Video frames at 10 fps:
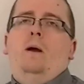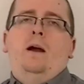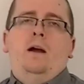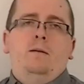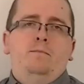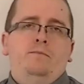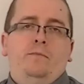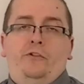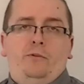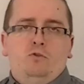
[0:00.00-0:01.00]

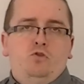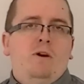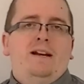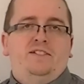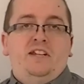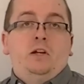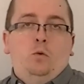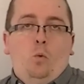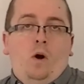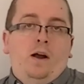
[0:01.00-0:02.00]
um,
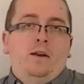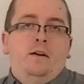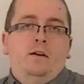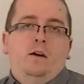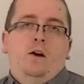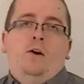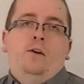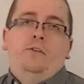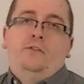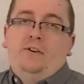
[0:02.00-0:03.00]
subtracting one
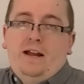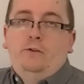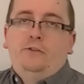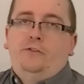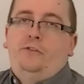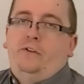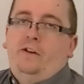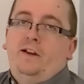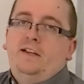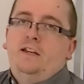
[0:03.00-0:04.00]
sounds
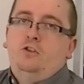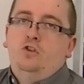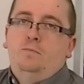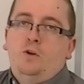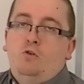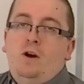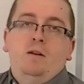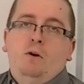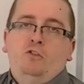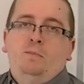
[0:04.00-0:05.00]
like it should be alright
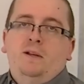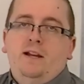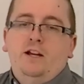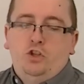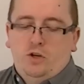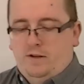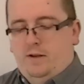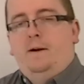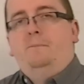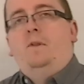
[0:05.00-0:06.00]
in
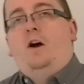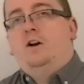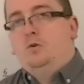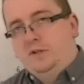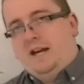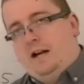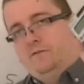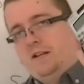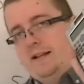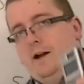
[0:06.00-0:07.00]
multiplication, I would
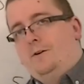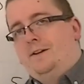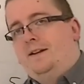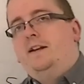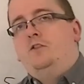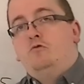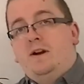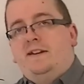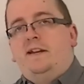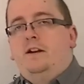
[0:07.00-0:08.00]
have your calculator
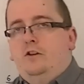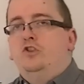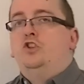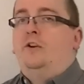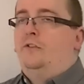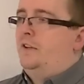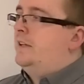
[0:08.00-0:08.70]
ready just